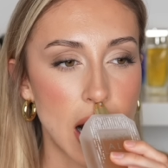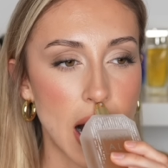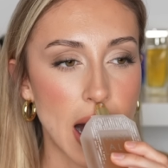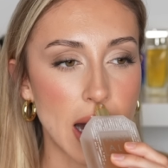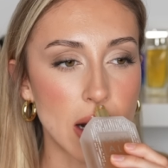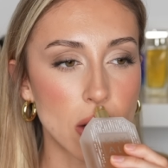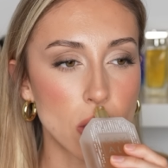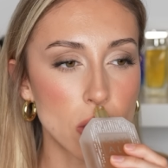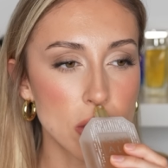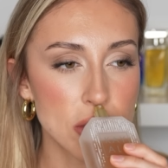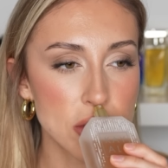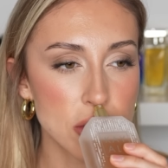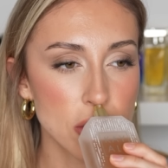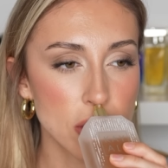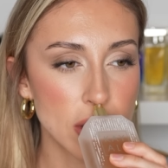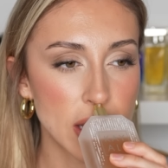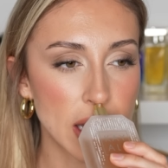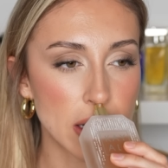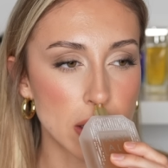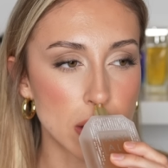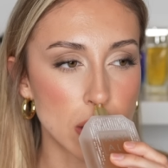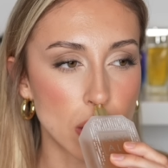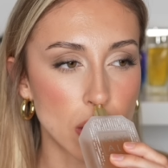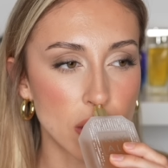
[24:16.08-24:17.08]
I also
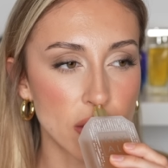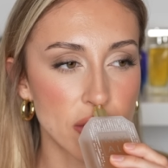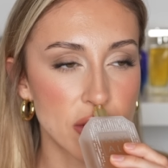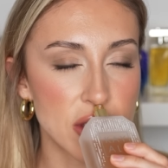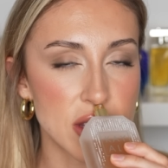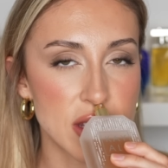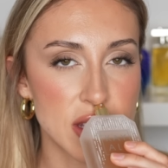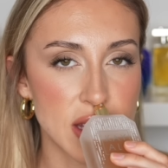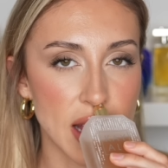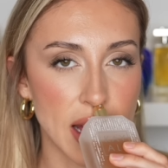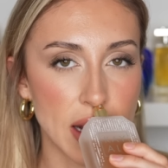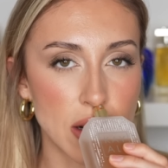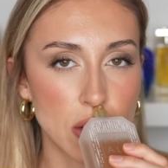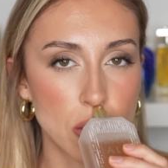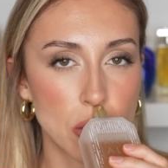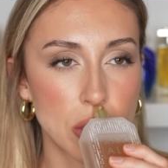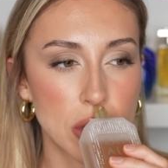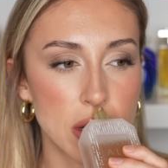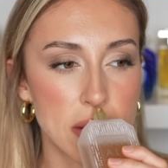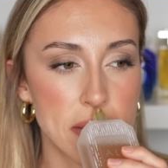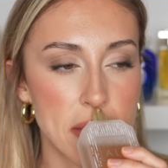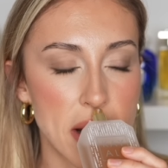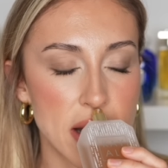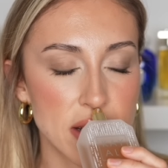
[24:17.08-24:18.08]
get a lot of the sandalwood
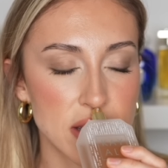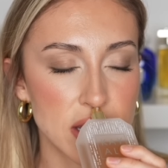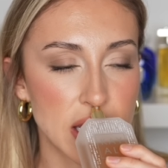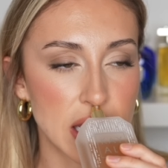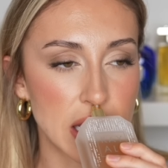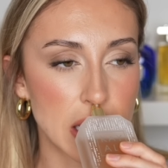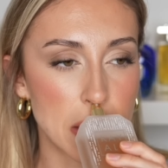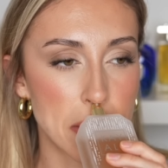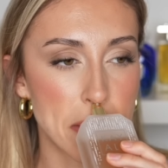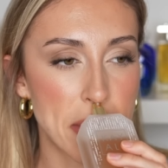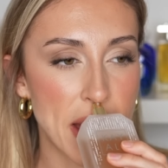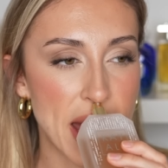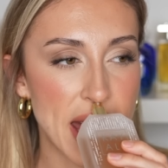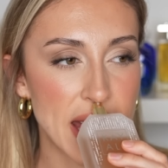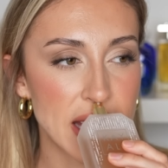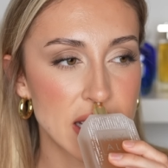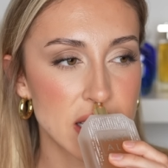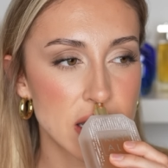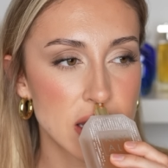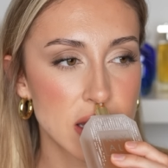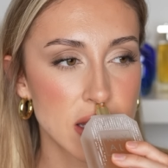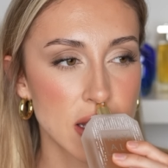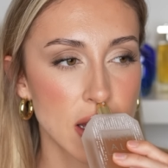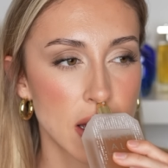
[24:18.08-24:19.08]
and musk in the
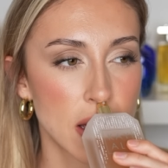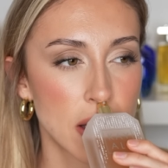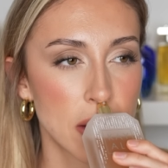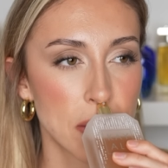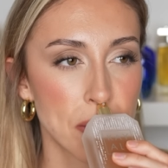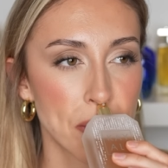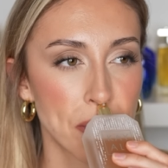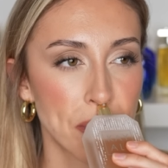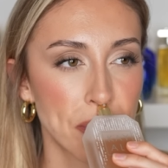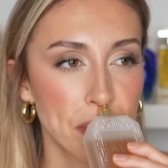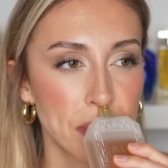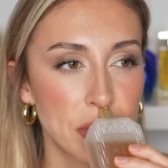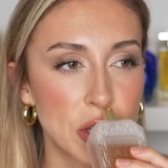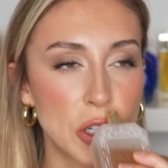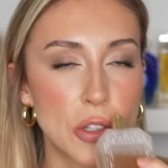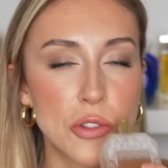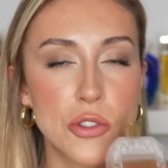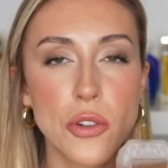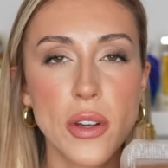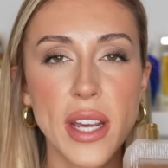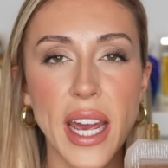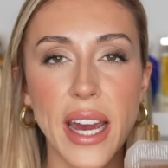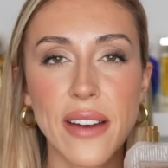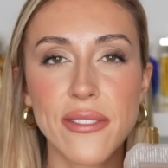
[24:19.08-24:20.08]
base. You
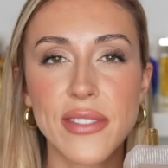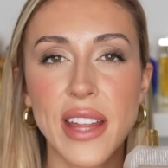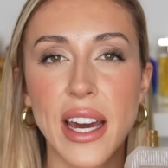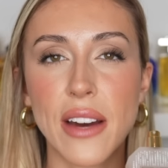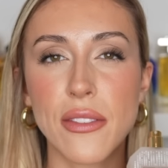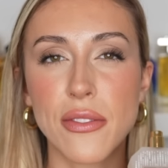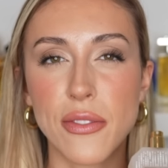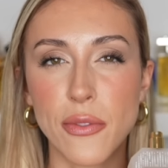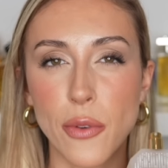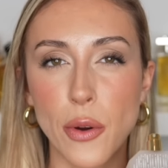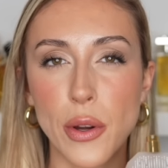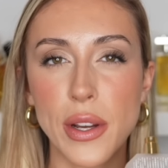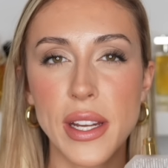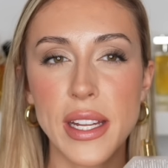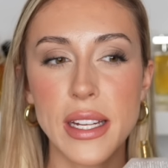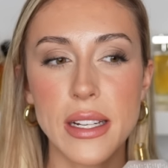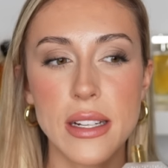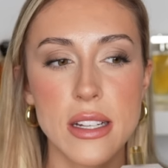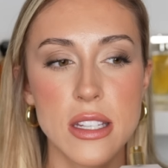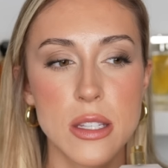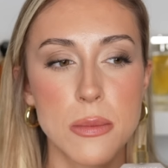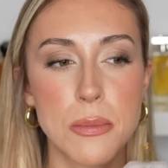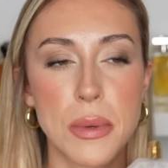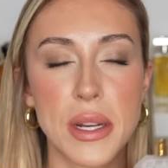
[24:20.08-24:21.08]
do have that
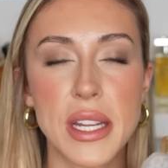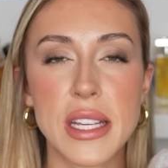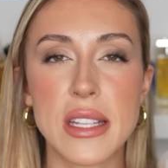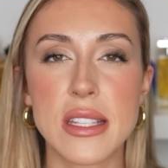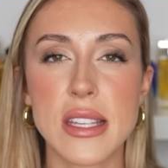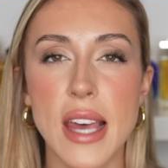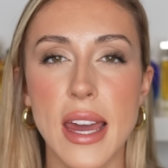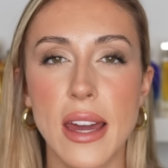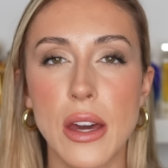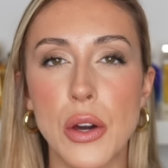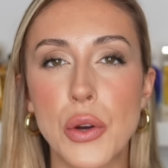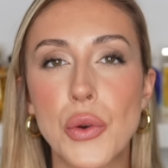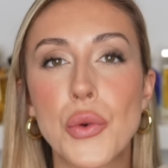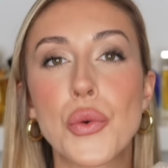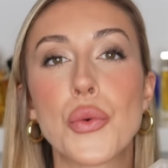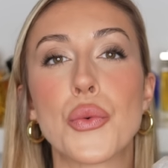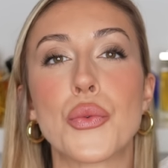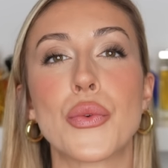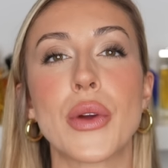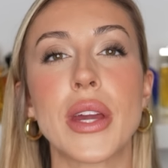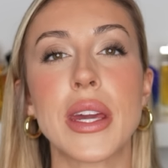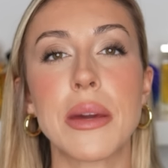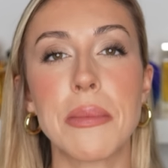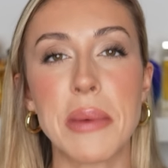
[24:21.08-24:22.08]
fruitiness, but it's like a
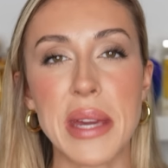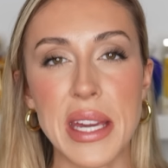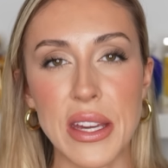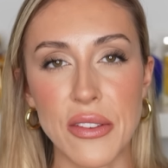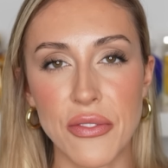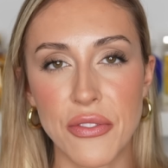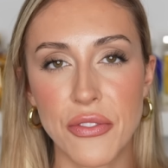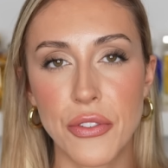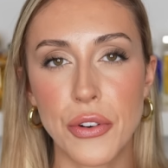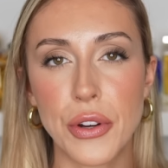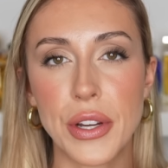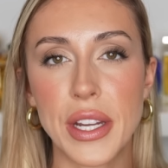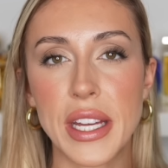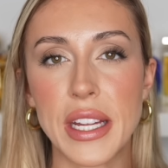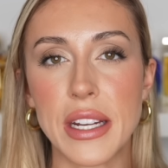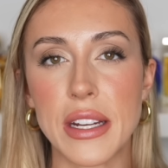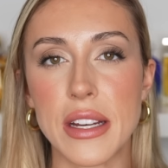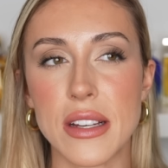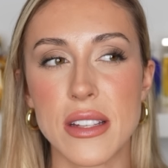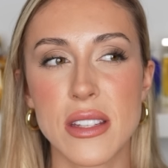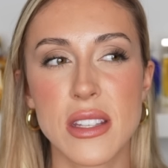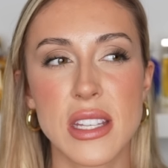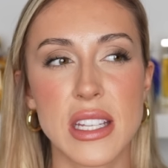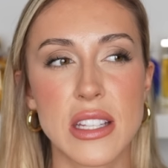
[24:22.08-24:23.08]
creamy
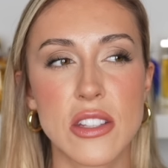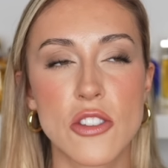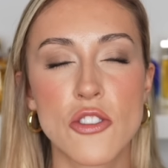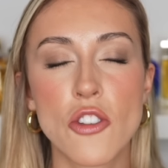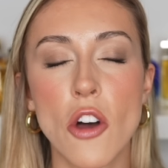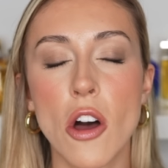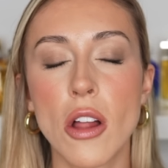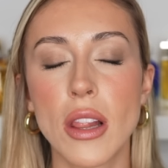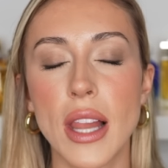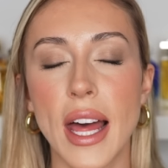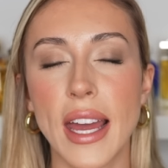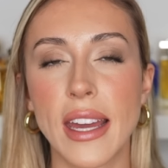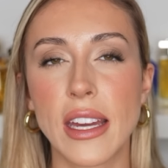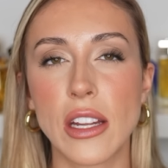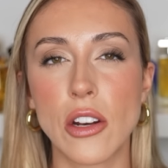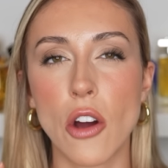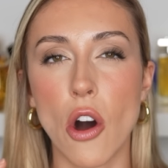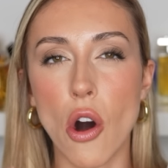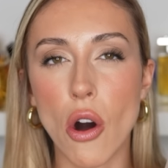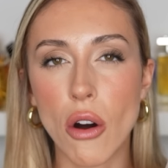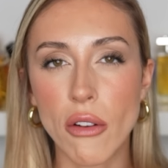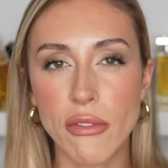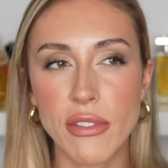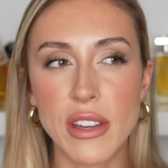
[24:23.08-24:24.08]
fruitiness. It's not like an
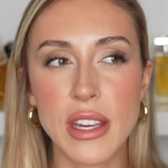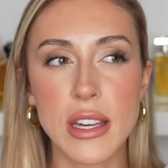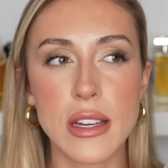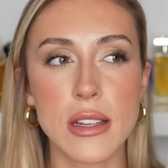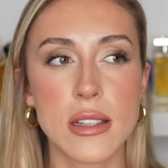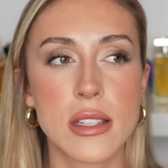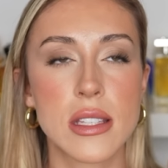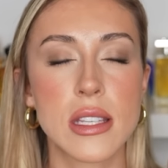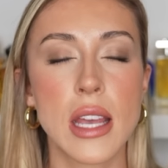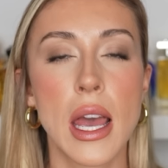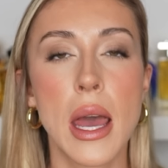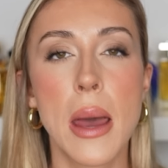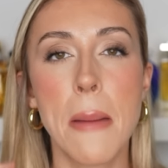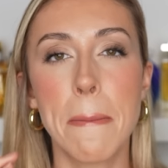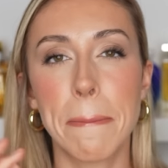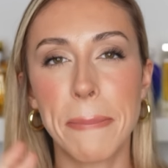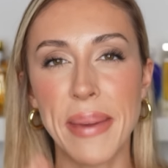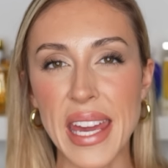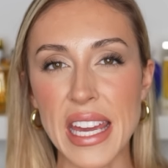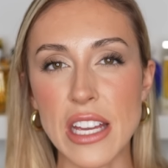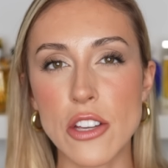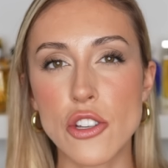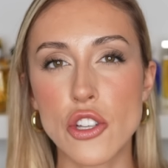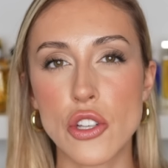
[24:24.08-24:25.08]
obvious
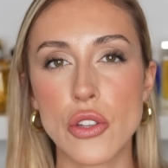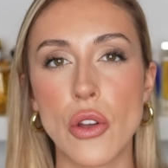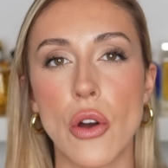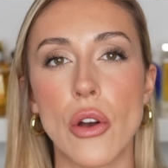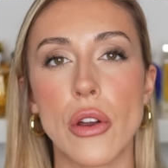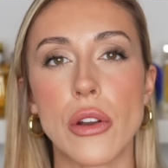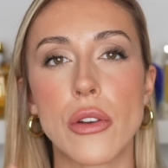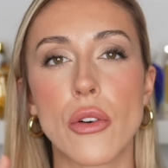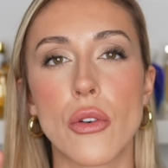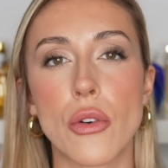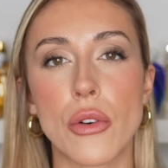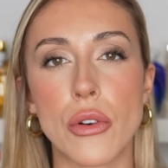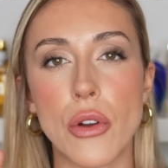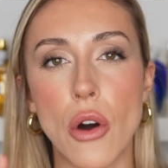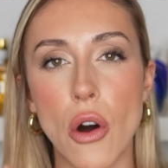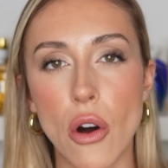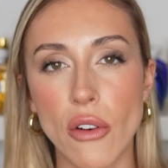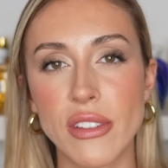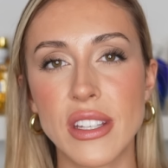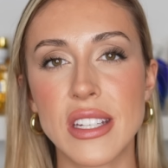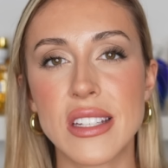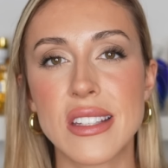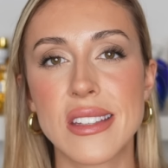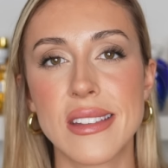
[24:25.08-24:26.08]
peach note or an
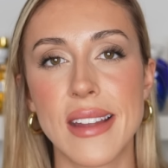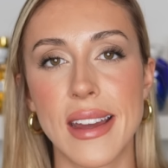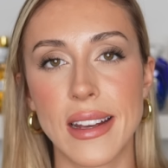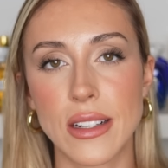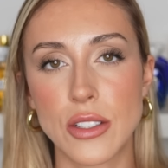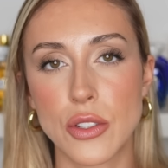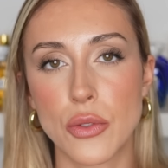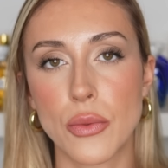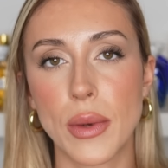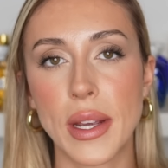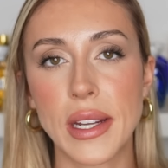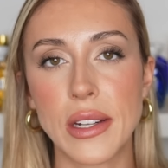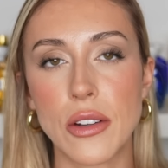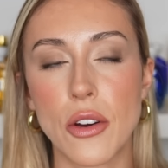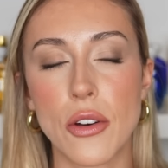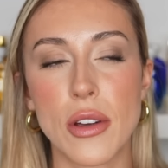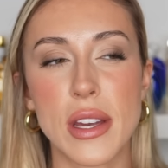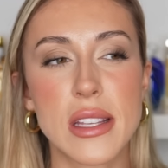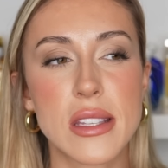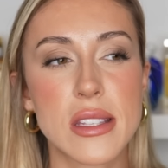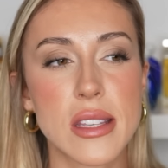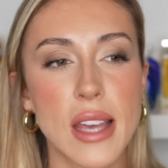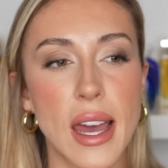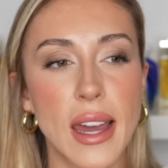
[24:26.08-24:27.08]
obvious nectarine note.
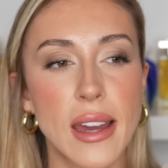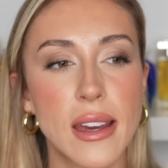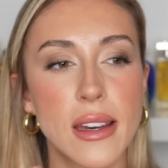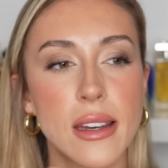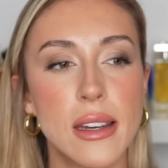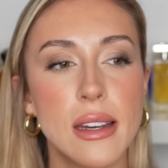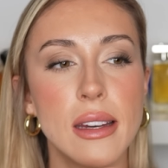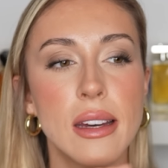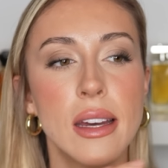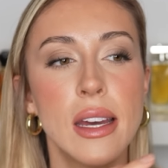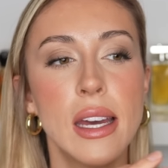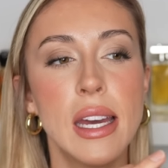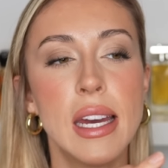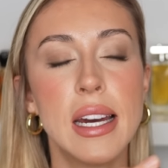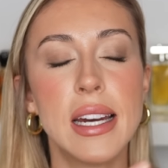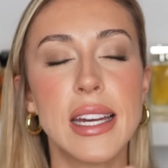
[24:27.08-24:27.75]
It's like a